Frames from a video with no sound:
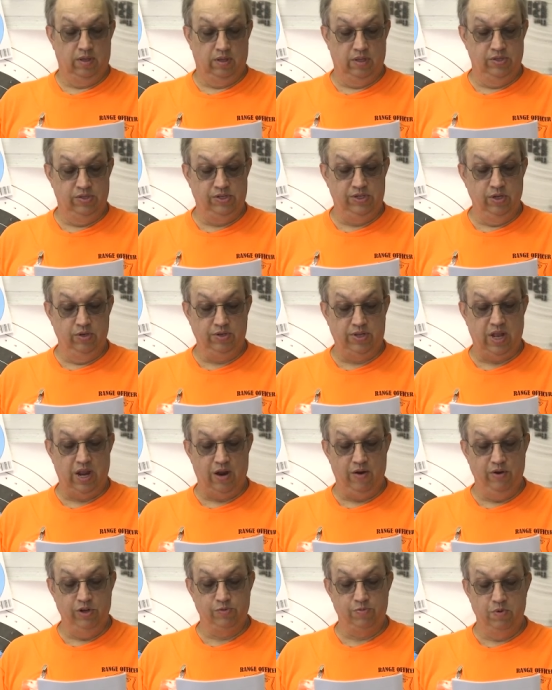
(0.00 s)
Concealed
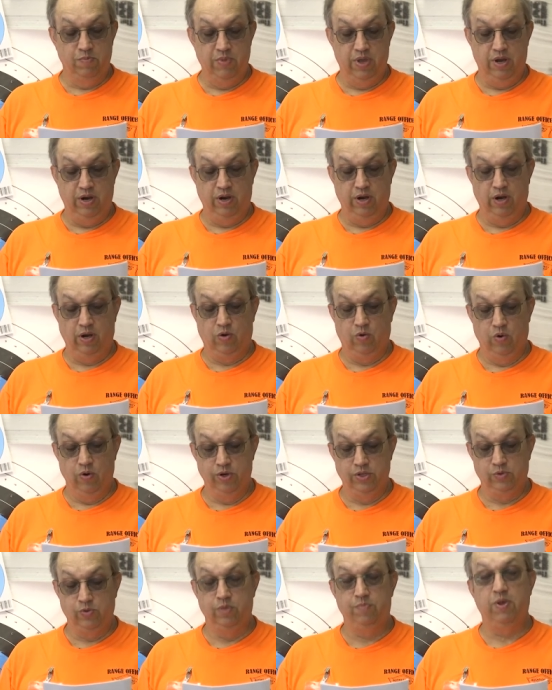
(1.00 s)
carry is permitted in
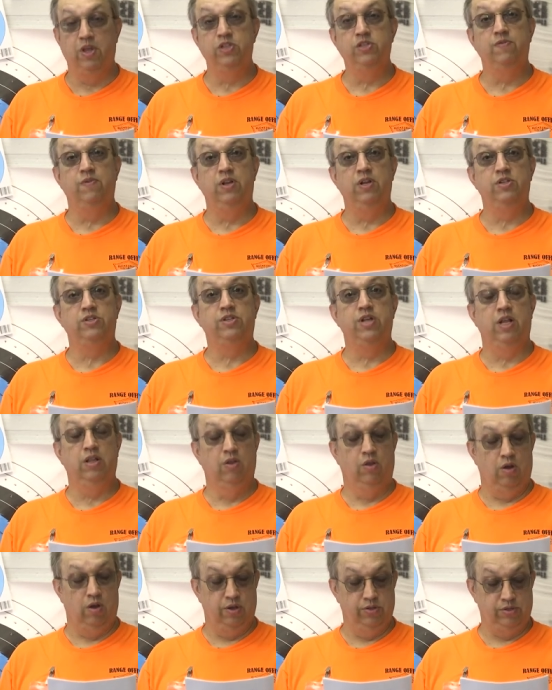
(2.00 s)
accordance with Pennsylvania state
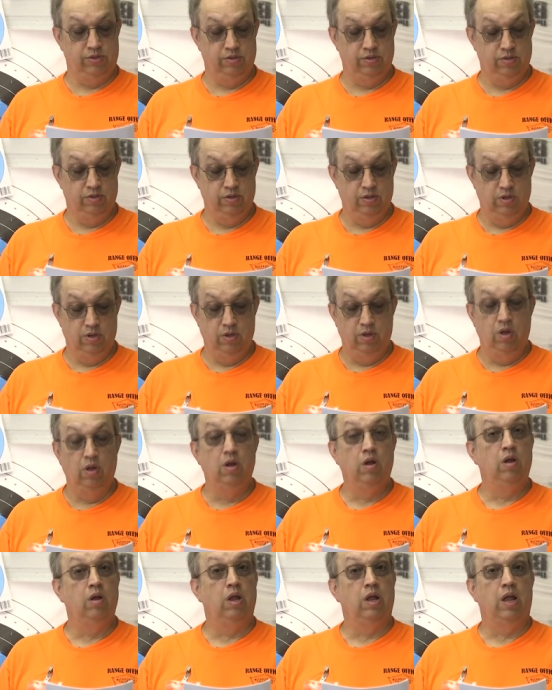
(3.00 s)
laws.
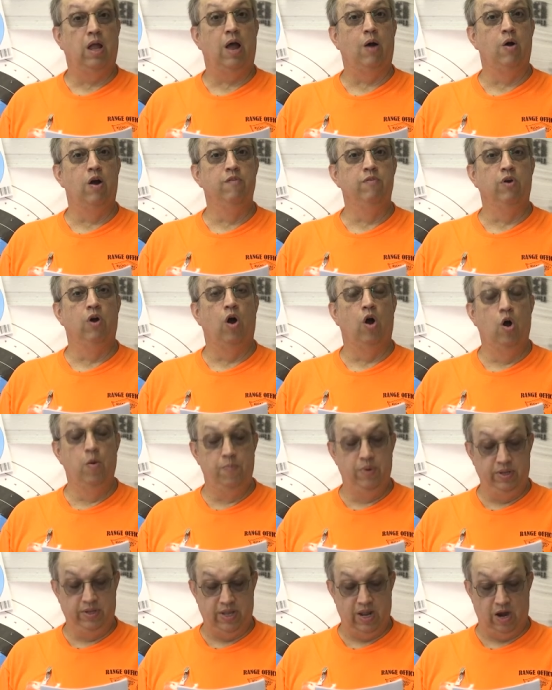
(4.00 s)
However,
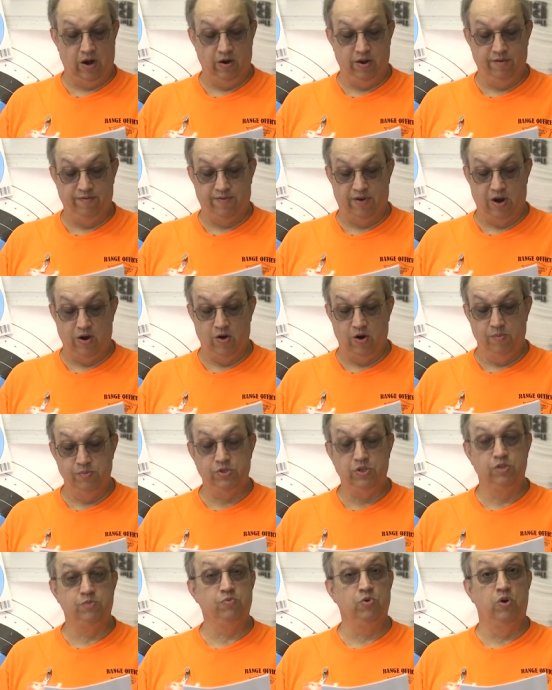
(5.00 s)
open carry of
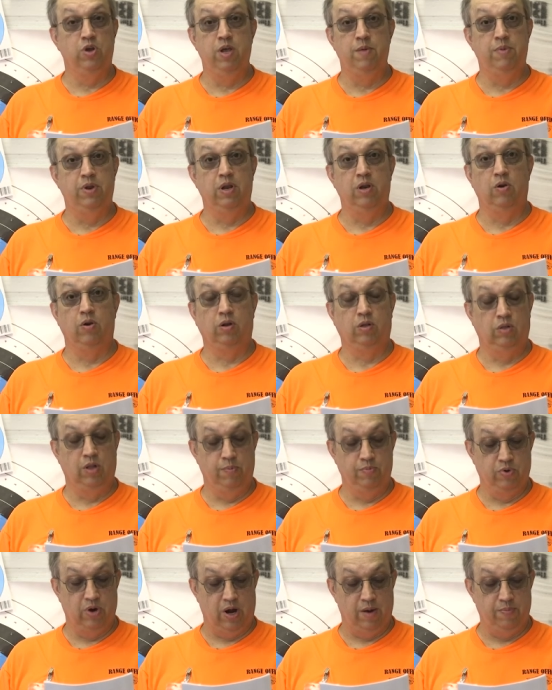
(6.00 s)
firearms is prohibited on
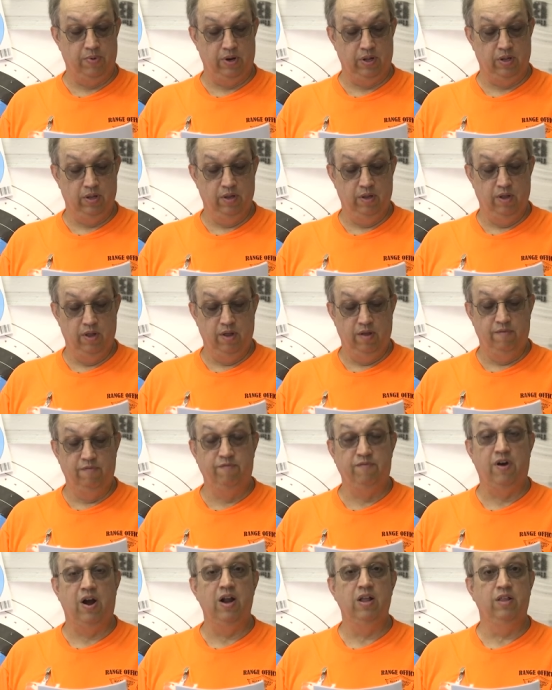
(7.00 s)
club property.
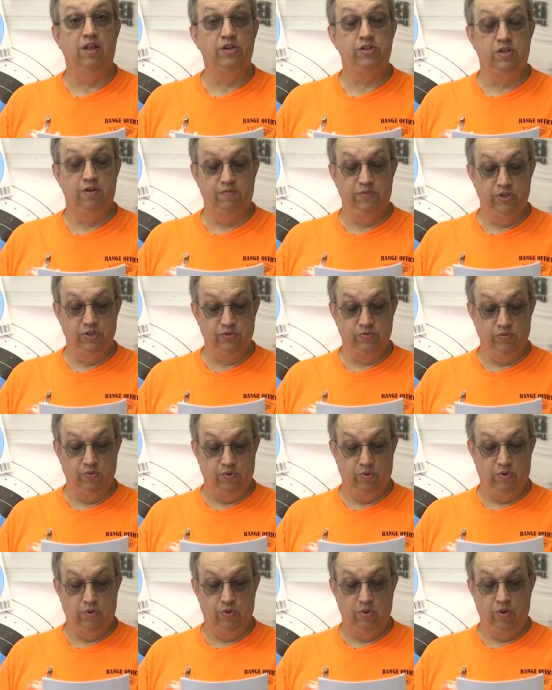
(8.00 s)
Violation of this
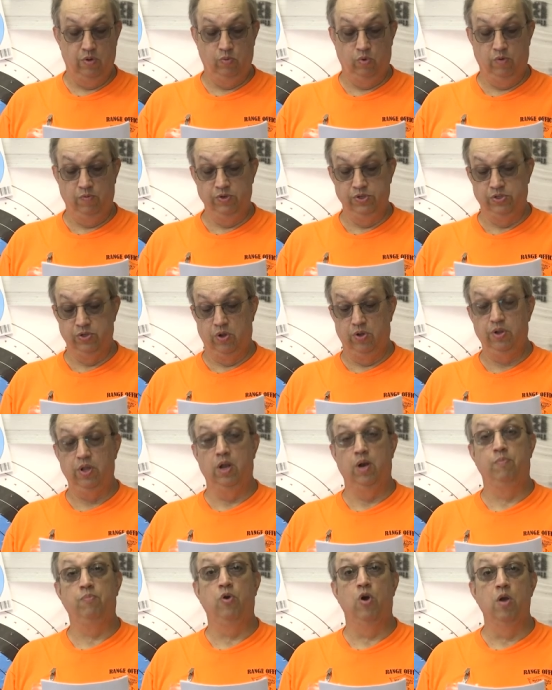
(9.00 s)
rule will result
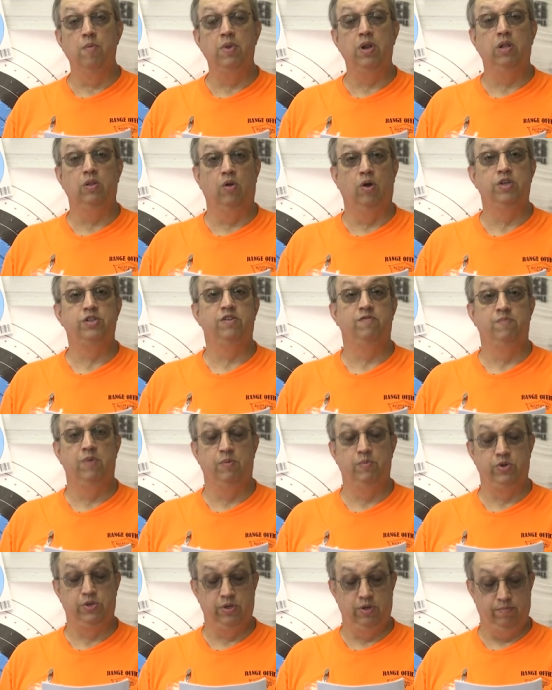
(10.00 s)
in a permanent loss of
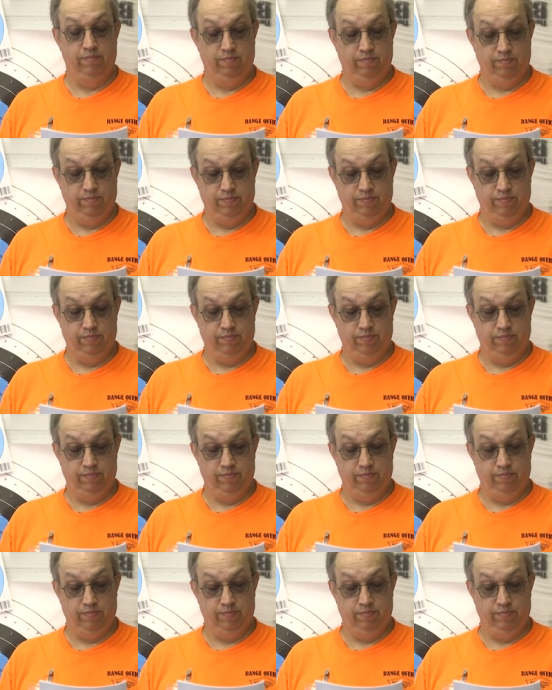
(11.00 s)
membership.